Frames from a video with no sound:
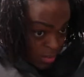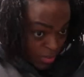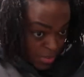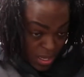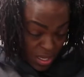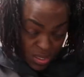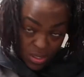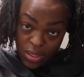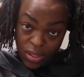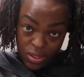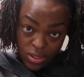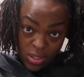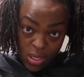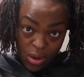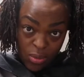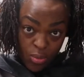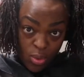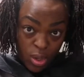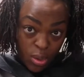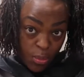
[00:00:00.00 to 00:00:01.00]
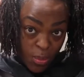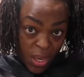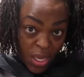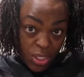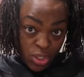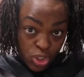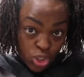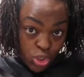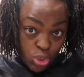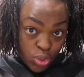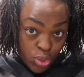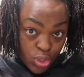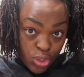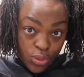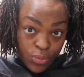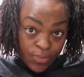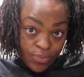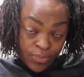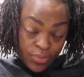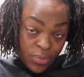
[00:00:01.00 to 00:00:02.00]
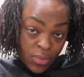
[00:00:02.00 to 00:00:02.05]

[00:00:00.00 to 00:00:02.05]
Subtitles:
back there, so I want to make sure